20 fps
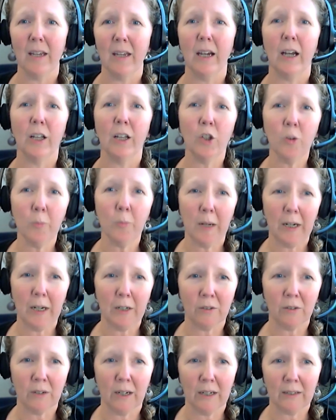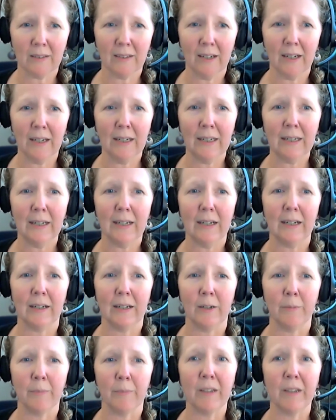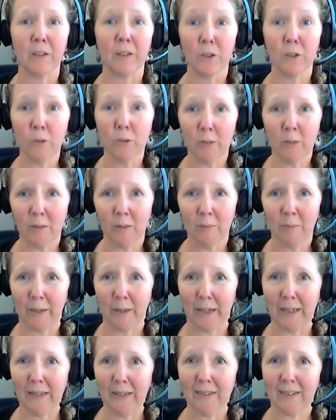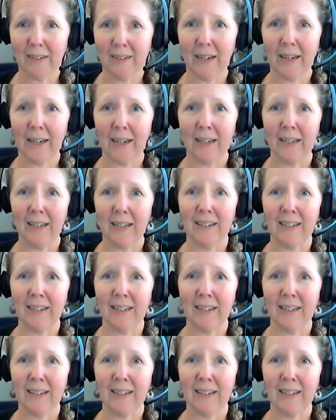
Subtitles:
Aluminum hydroxide is aluminum based, and